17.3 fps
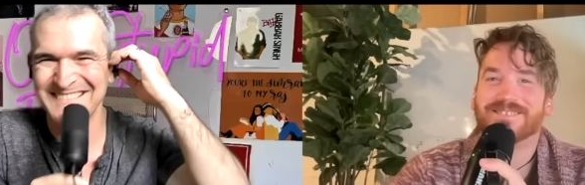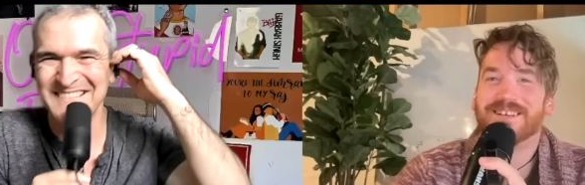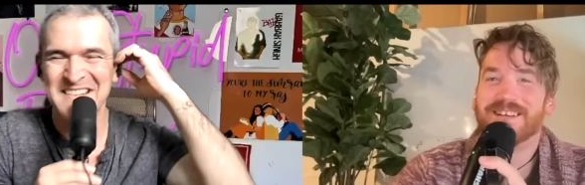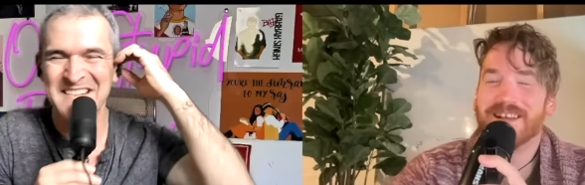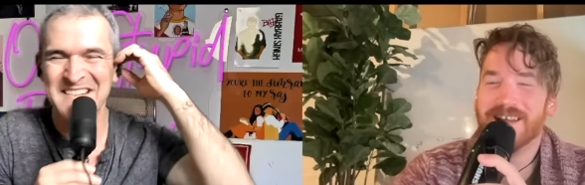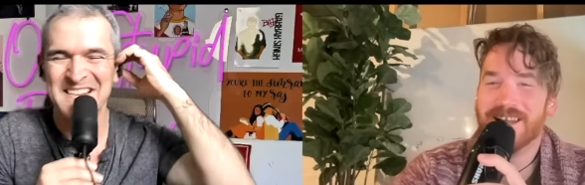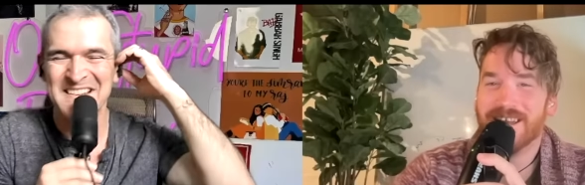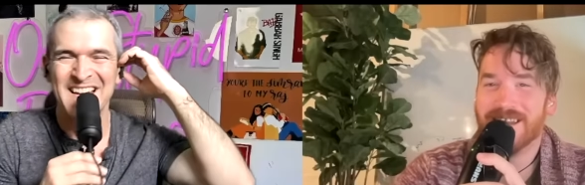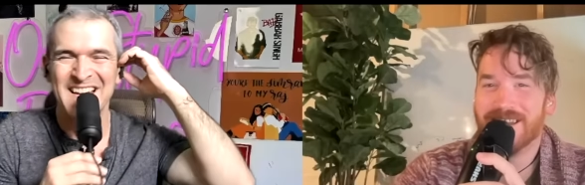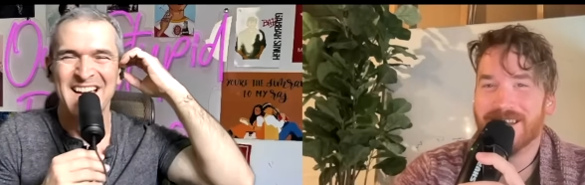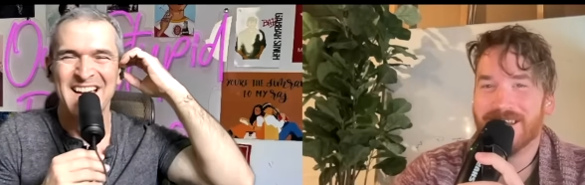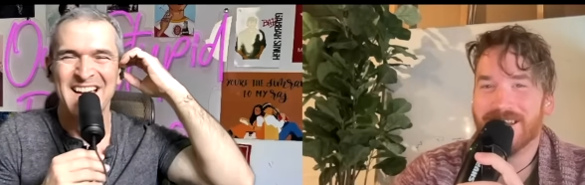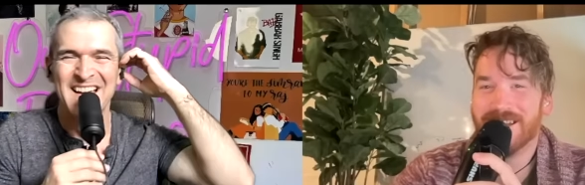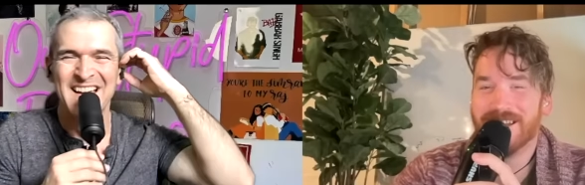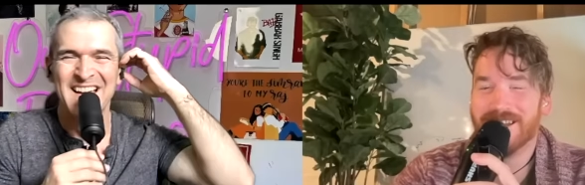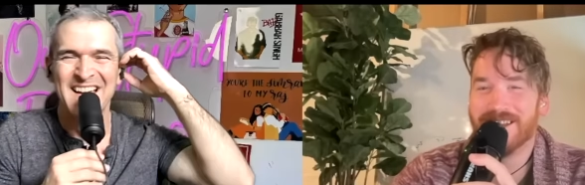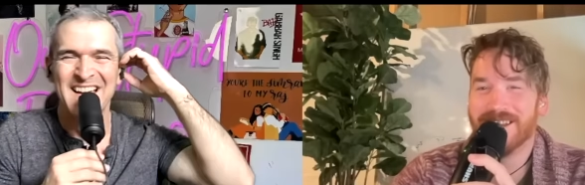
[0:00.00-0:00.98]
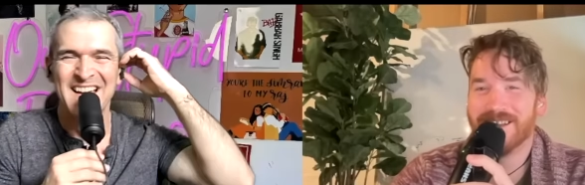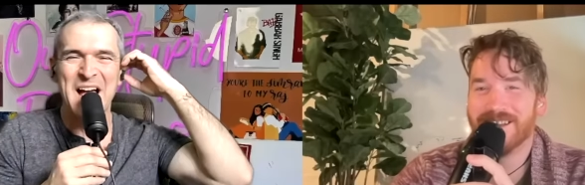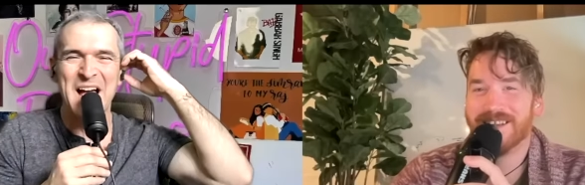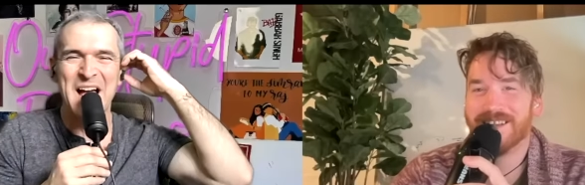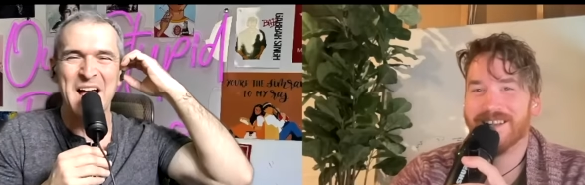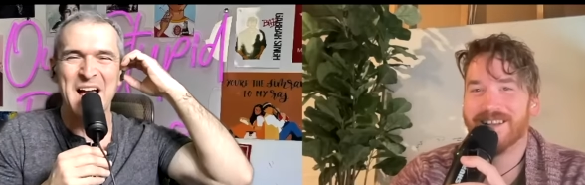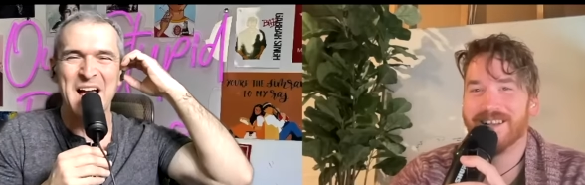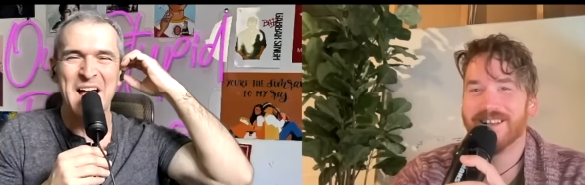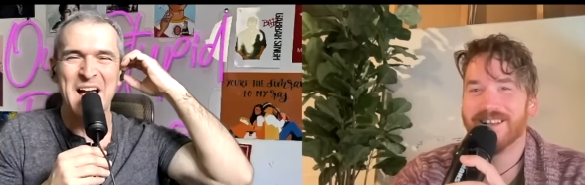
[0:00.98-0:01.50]
Speaker 1: I'm Rick.
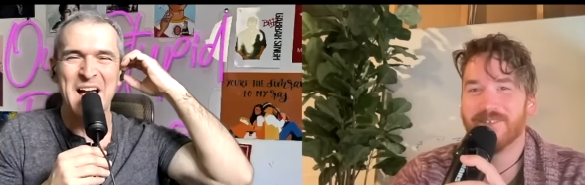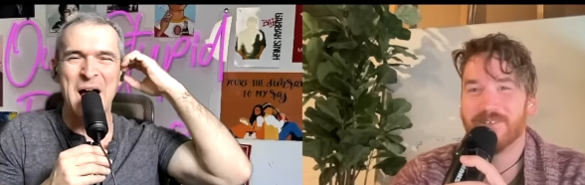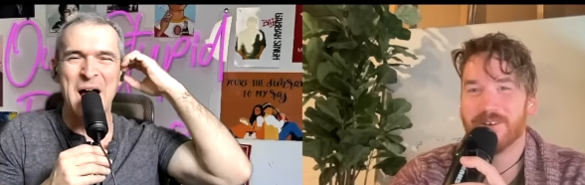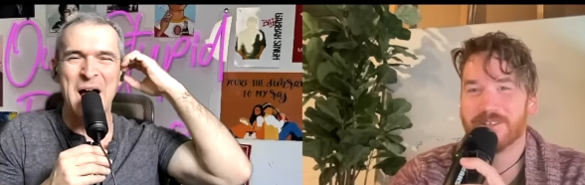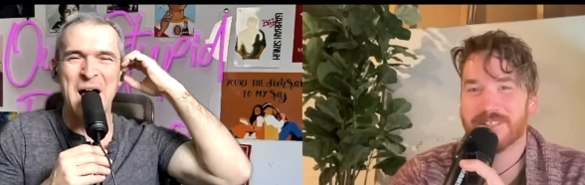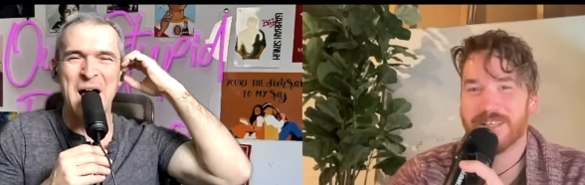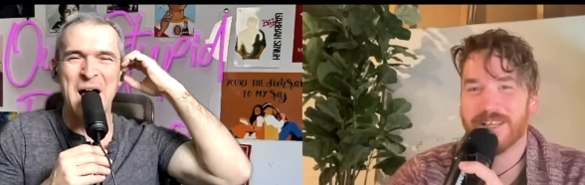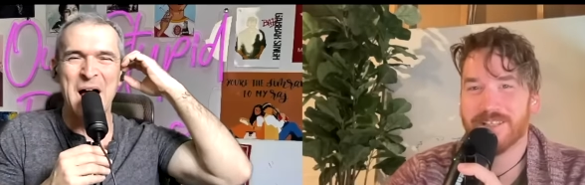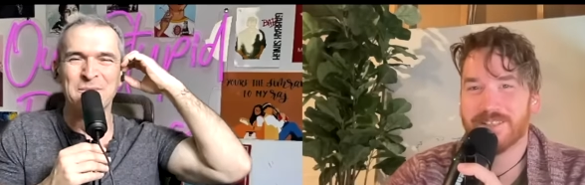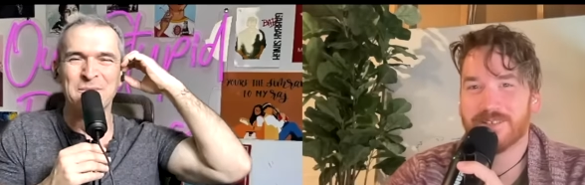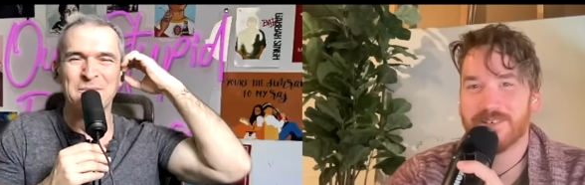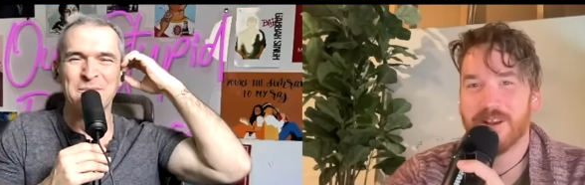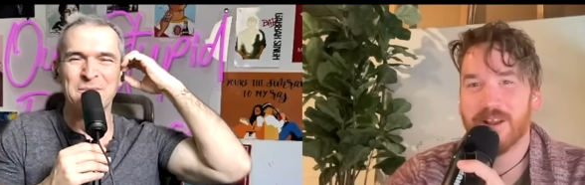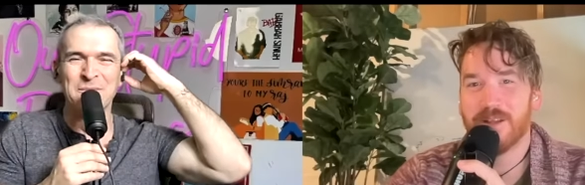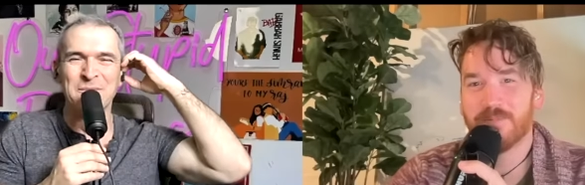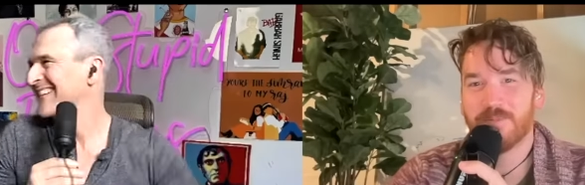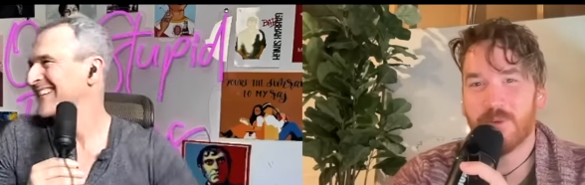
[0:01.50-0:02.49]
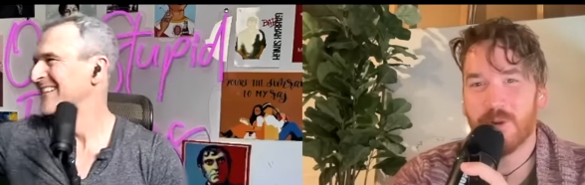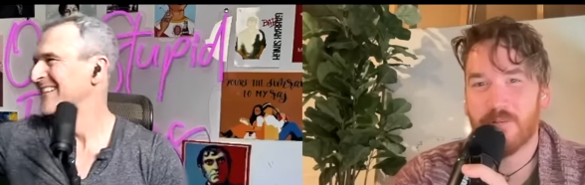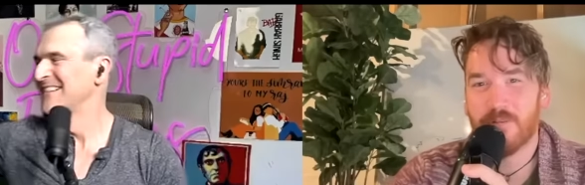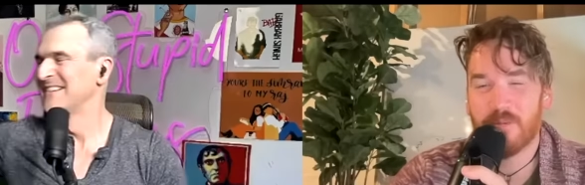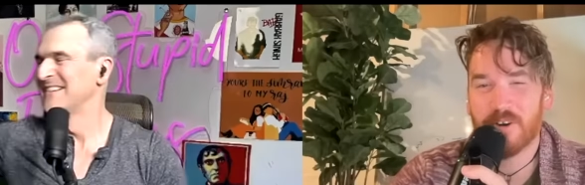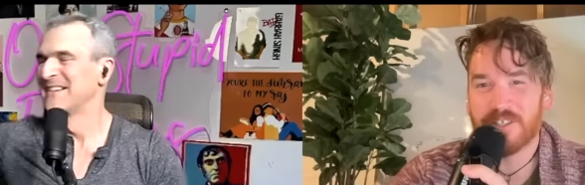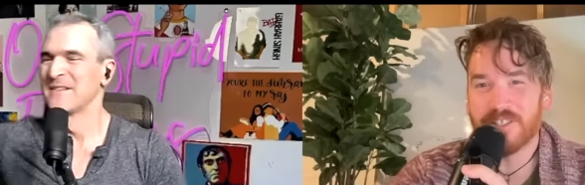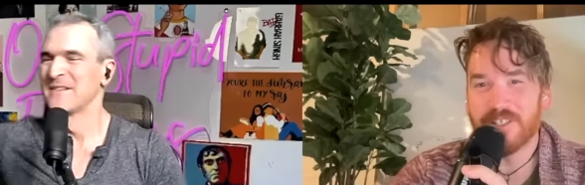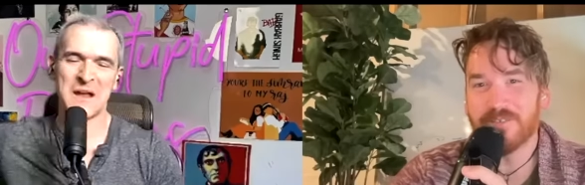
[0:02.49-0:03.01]
And you can follow us on Instagram, Twitter for more
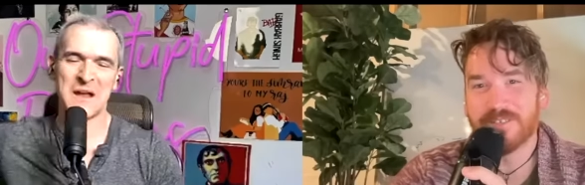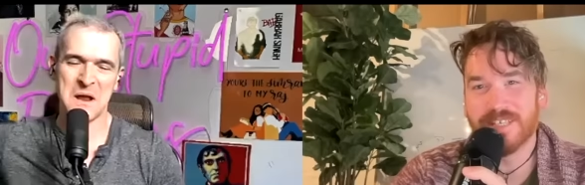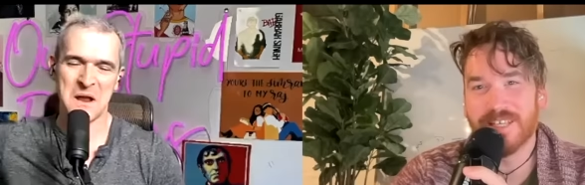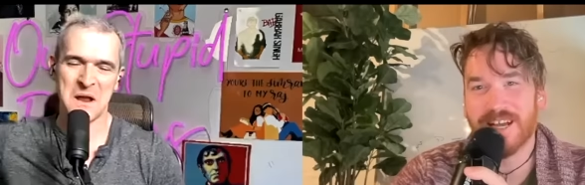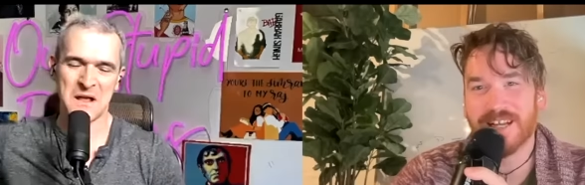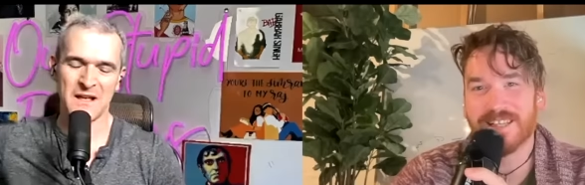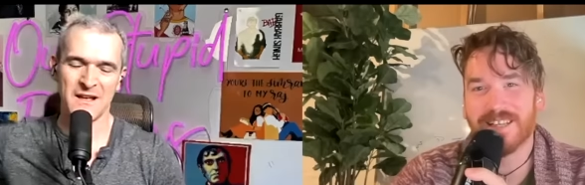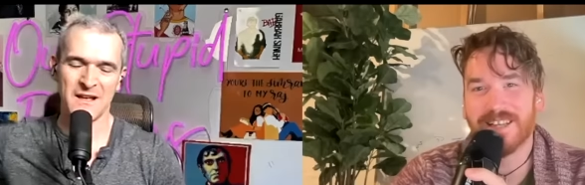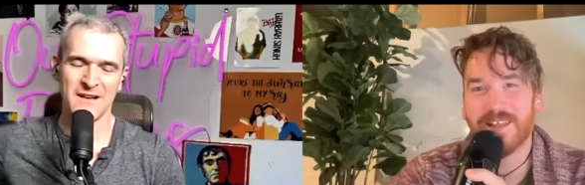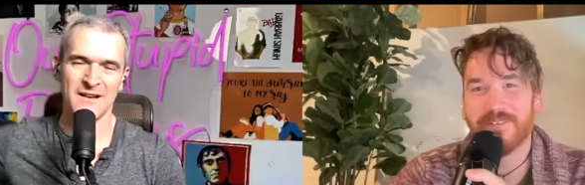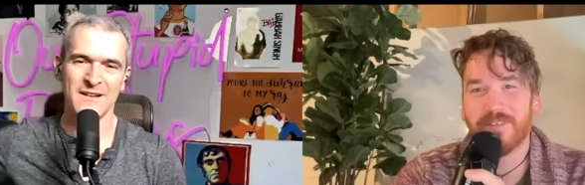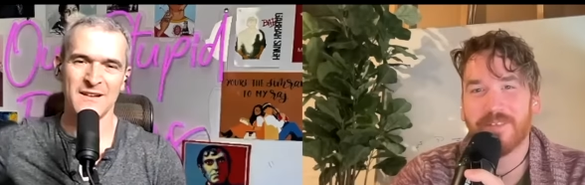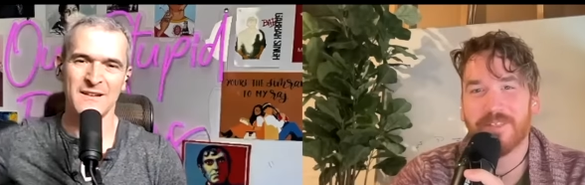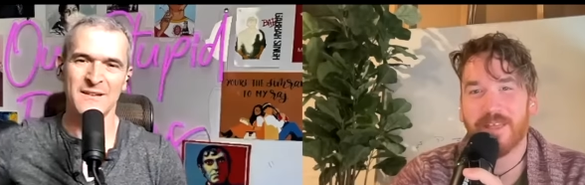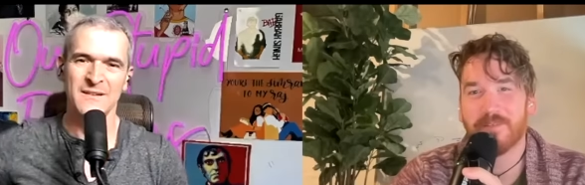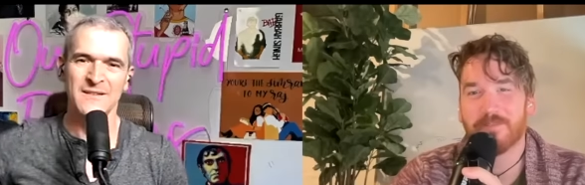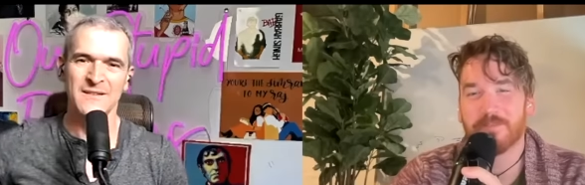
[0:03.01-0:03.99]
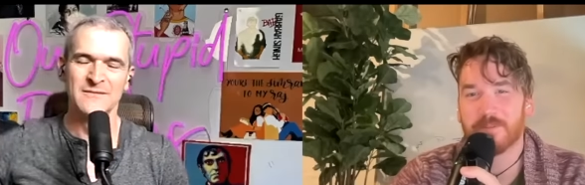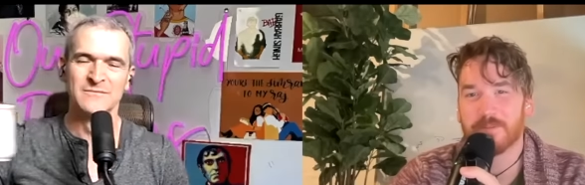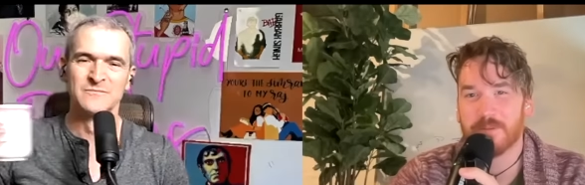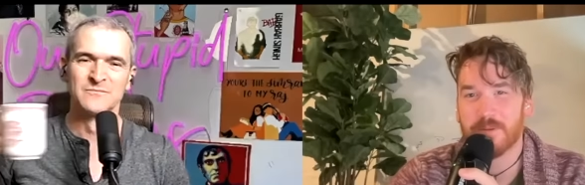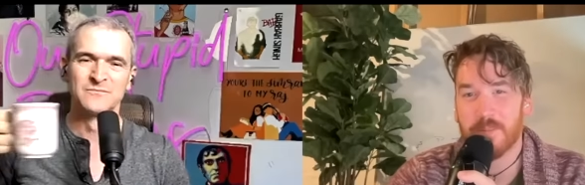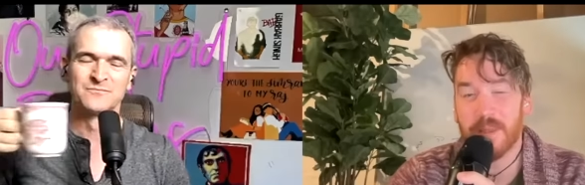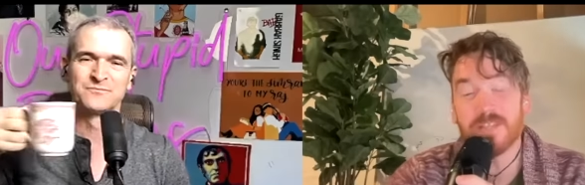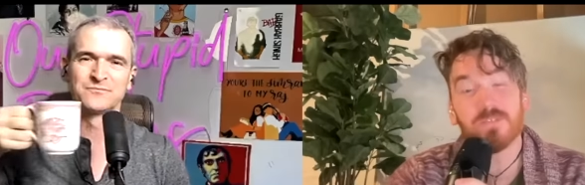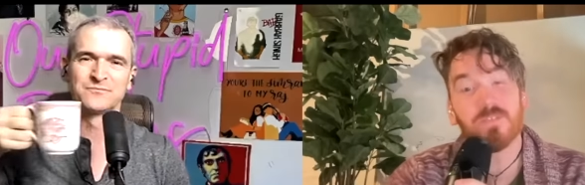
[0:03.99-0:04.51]
juicy content, everything.
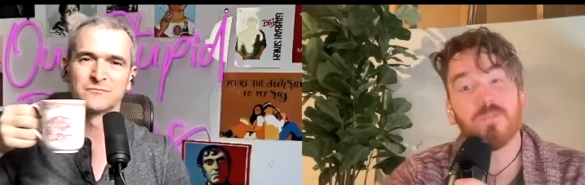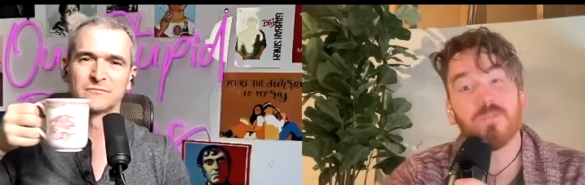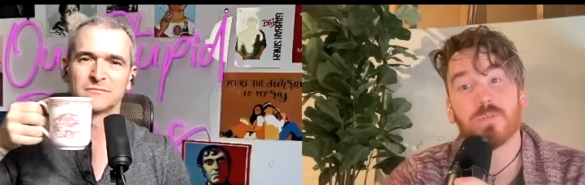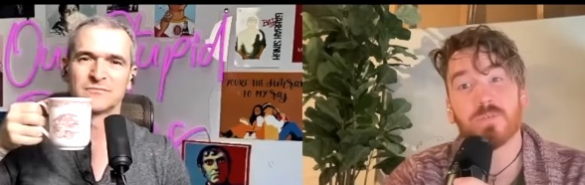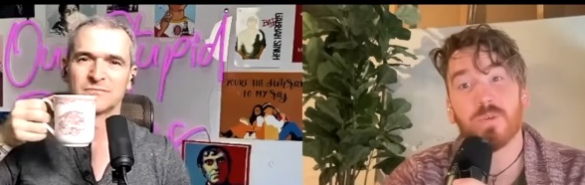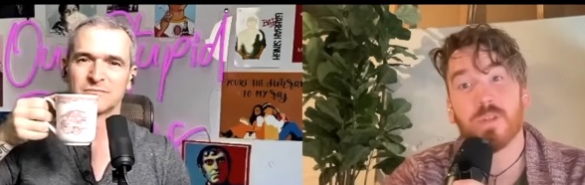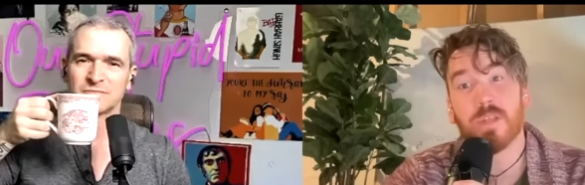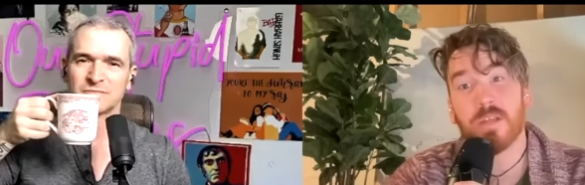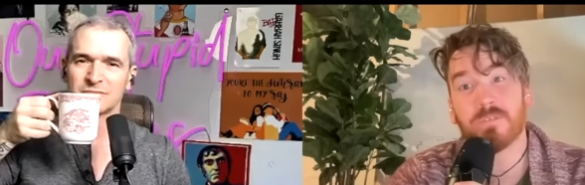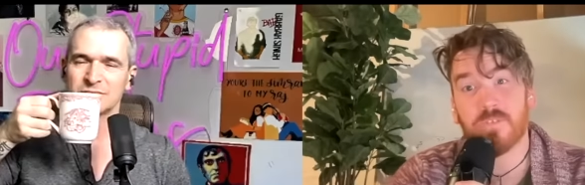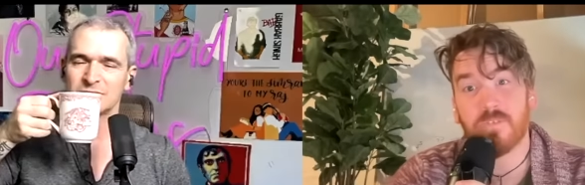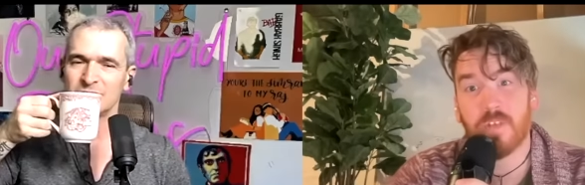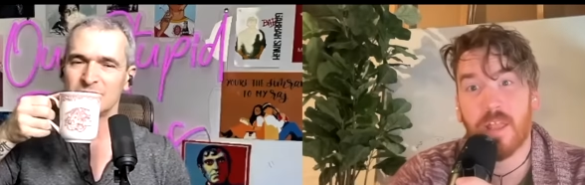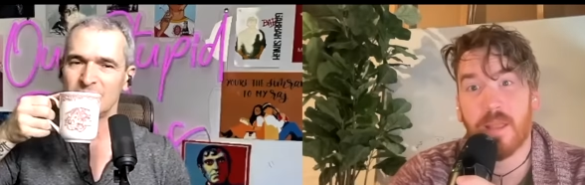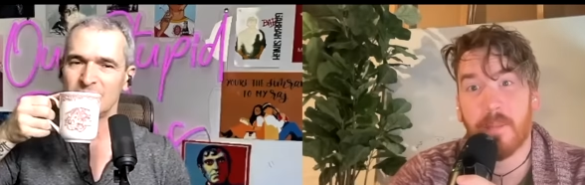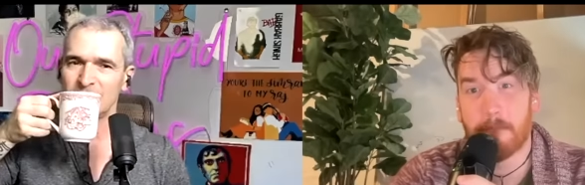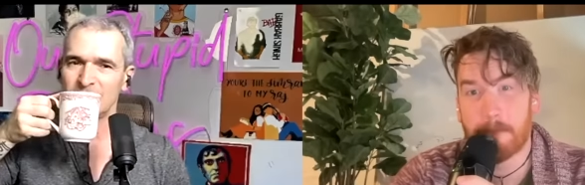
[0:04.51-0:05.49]
Patreon follows Twitter accounts for like.